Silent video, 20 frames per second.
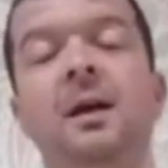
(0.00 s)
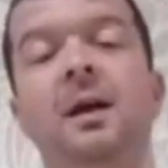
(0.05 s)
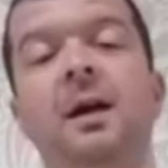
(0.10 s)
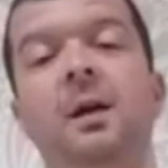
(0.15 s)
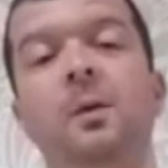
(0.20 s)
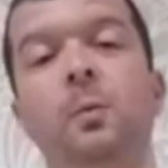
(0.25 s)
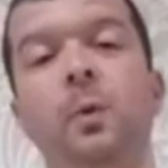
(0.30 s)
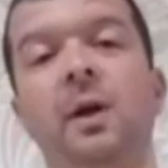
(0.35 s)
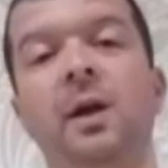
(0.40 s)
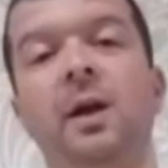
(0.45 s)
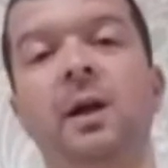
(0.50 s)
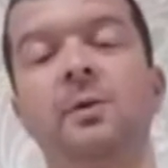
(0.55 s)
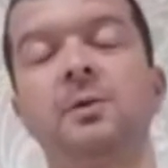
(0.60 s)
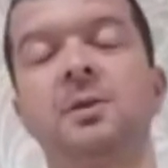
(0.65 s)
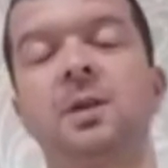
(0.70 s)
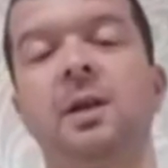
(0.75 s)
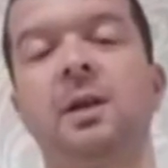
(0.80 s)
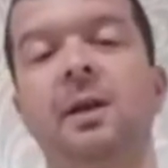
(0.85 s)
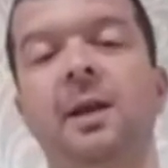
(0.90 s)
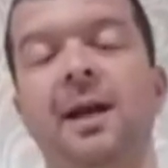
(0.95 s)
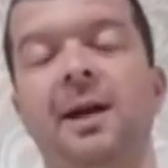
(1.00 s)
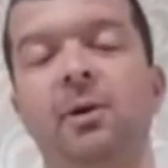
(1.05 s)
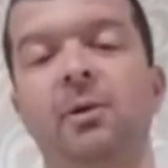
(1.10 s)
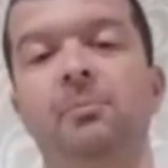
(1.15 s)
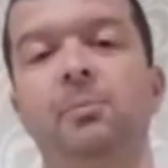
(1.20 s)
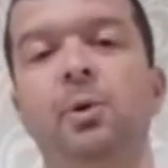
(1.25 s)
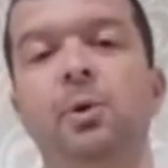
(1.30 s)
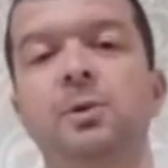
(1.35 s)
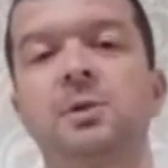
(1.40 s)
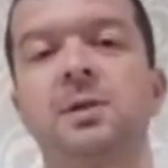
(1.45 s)
And we're going to learn how
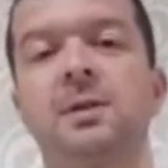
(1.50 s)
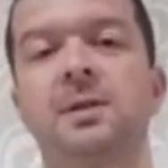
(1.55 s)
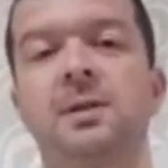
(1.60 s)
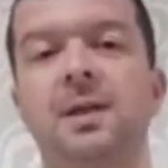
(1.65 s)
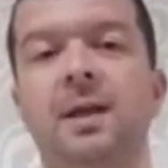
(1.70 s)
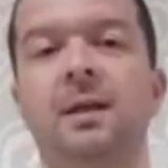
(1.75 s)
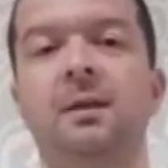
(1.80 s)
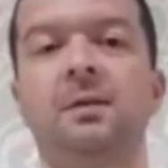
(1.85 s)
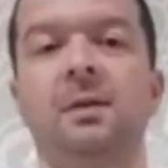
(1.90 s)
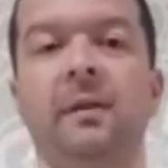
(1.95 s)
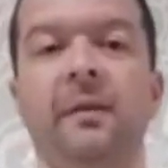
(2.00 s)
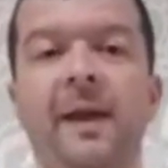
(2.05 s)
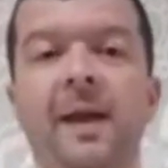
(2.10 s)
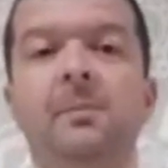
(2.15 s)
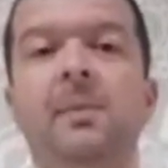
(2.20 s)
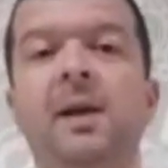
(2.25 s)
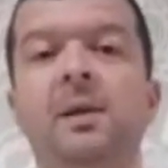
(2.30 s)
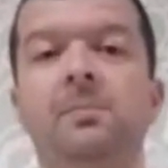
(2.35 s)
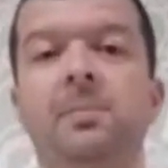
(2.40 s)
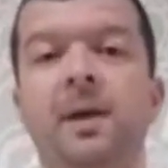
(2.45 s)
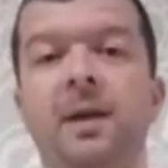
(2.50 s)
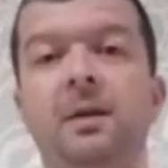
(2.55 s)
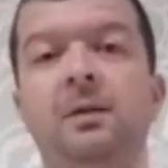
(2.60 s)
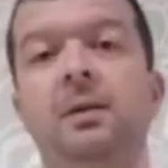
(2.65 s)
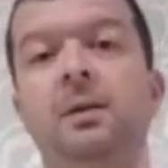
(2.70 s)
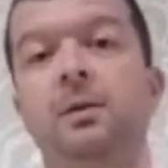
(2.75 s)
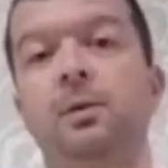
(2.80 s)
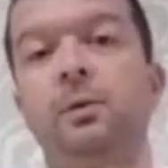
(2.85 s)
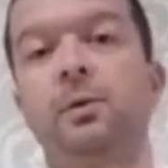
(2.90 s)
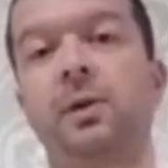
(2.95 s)
important it is that they made peace,
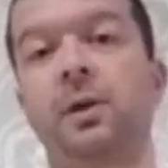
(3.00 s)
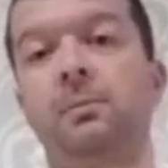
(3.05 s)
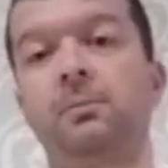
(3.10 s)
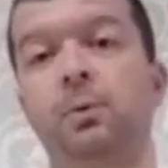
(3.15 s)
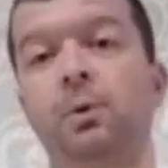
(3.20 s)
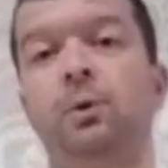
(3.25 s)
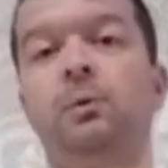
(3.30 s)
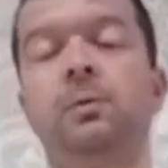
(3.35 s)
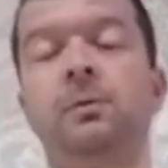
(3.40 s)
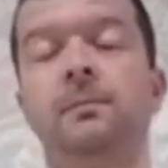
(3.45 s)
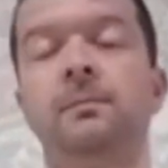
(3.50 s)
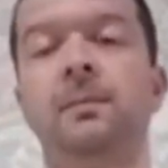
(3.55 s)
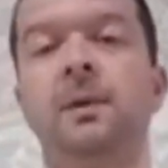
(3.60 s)
and also more